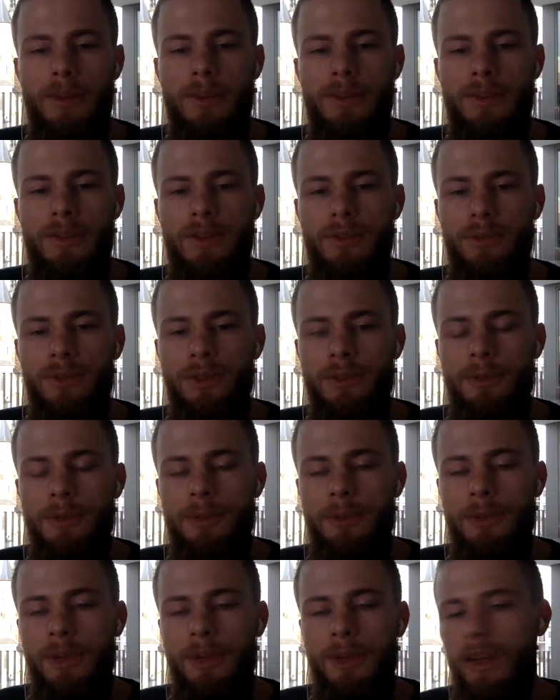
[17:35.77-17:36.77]
a difference
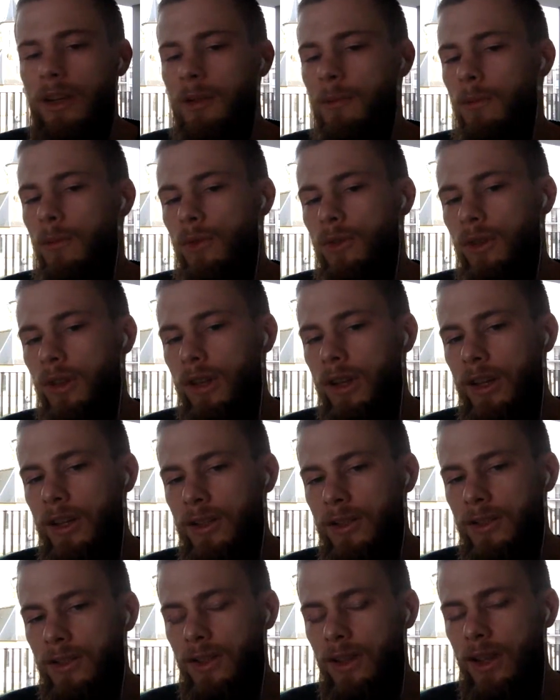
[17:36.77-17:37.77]
between adding more
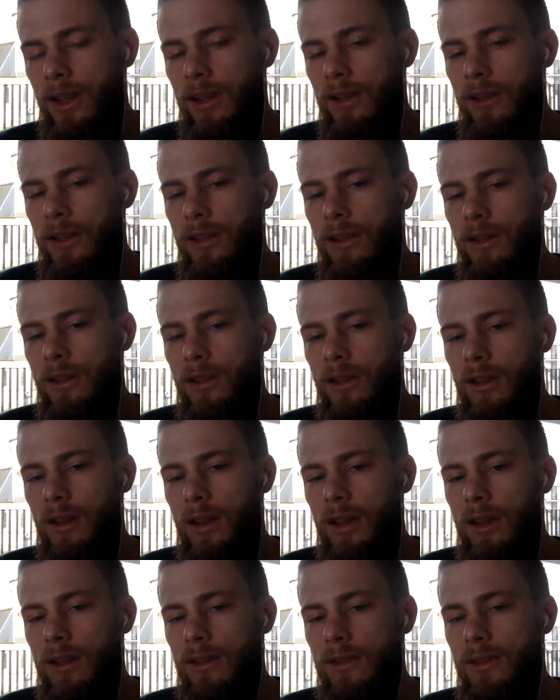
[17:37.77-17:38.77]
links and
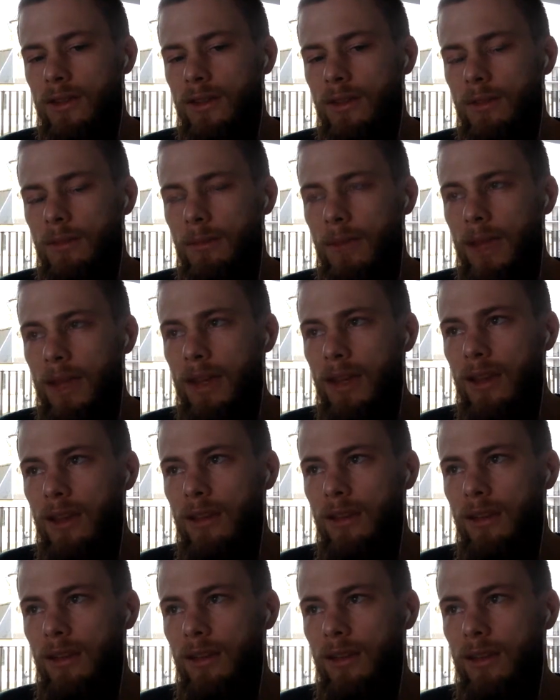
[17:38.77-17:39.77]
making
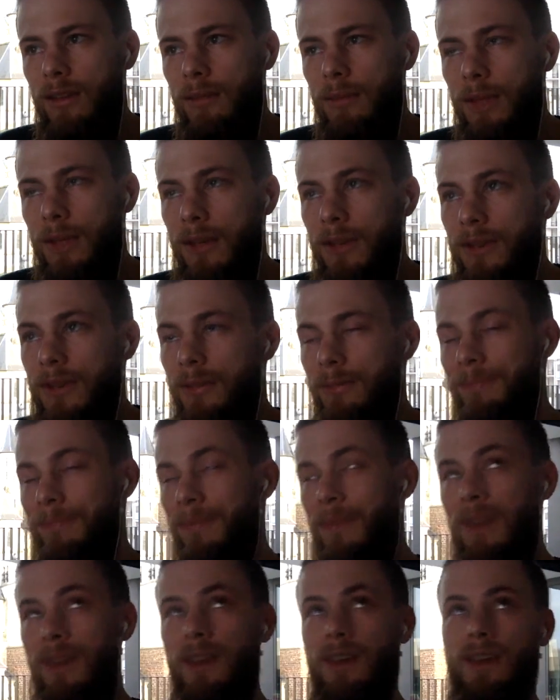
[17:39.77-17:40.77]
because
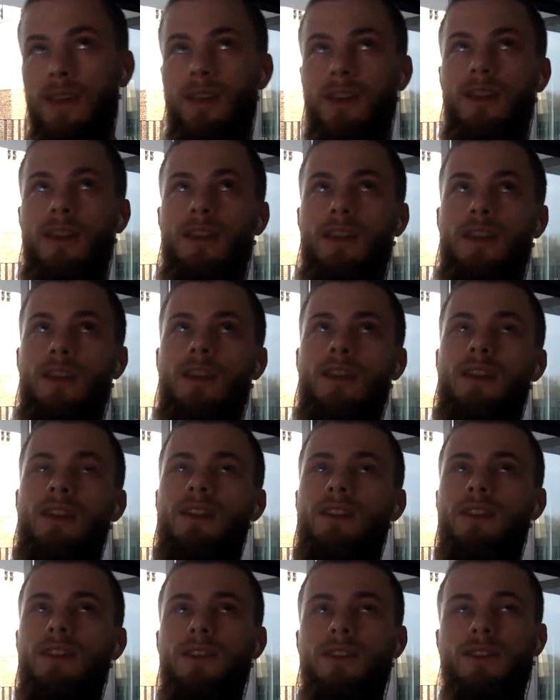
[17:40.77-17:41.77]

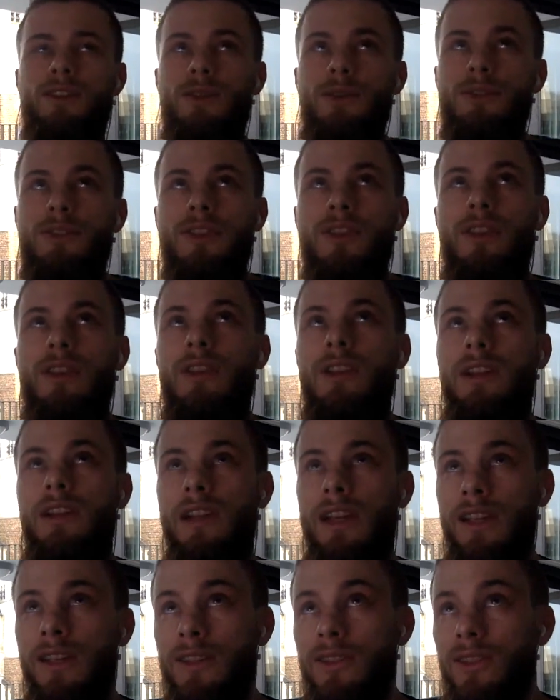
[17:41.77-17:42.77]
this is using
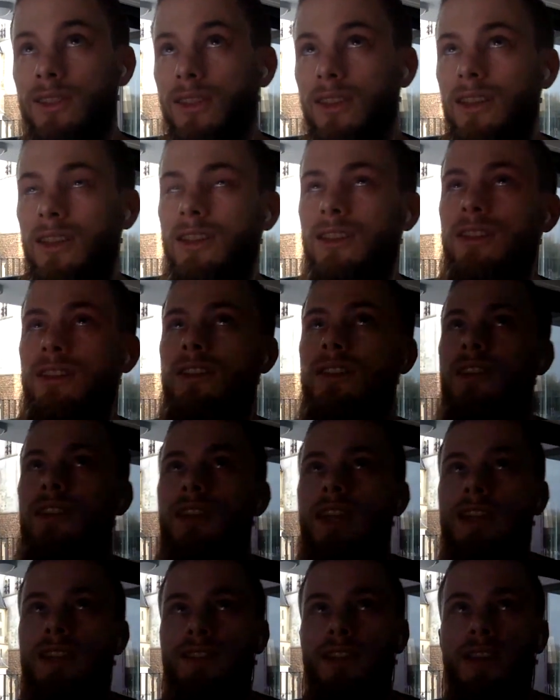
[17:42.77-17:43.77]
links in the
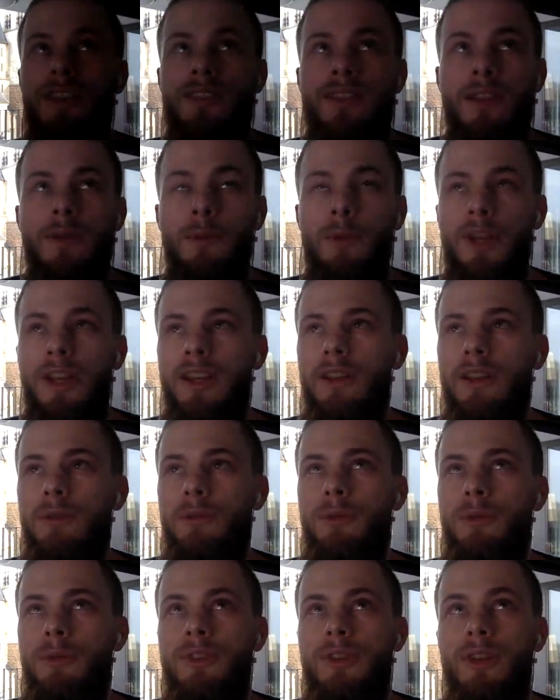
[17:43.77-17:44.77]
exact same way that
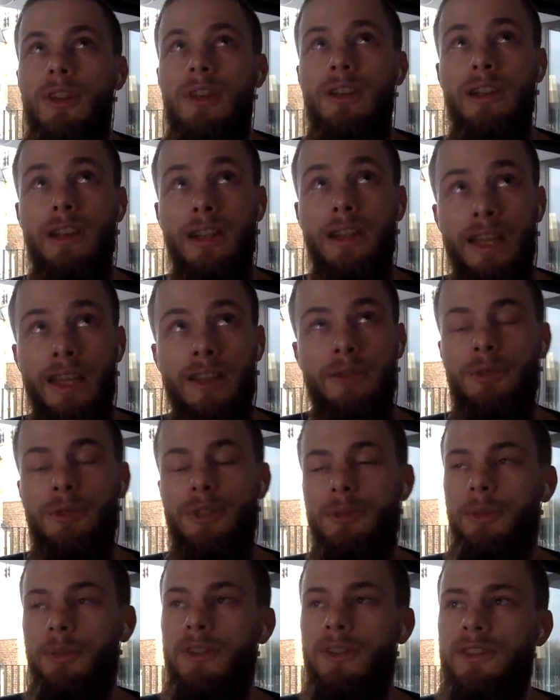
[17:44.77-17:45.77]
the link
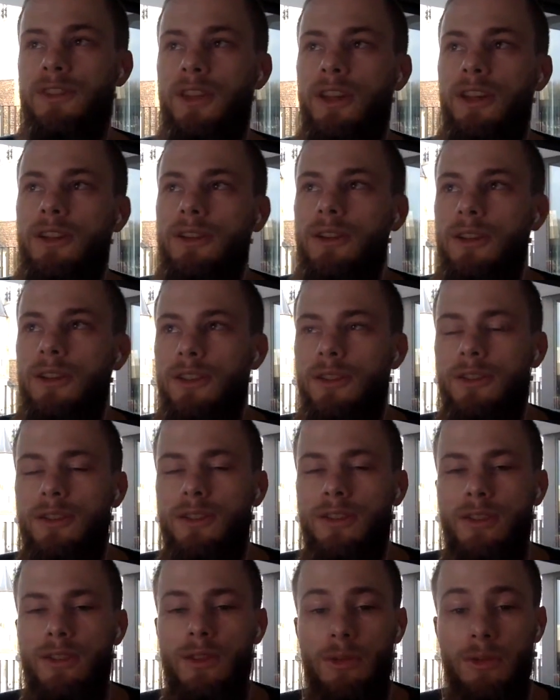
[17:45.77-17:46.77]
response header
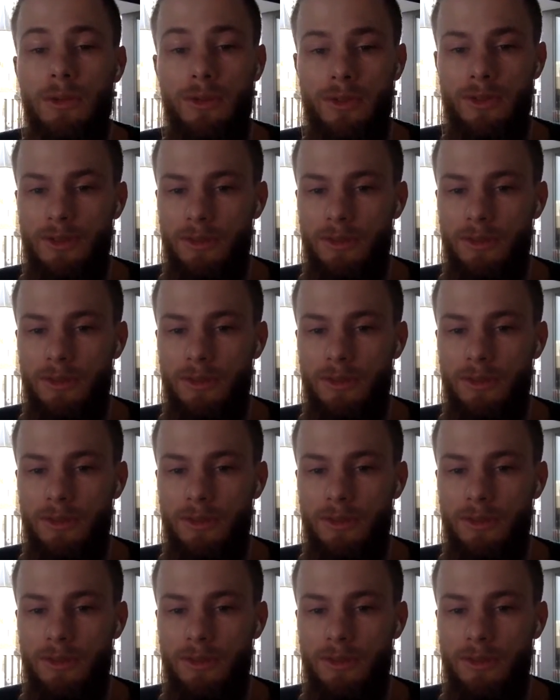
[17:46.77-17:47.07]
is used,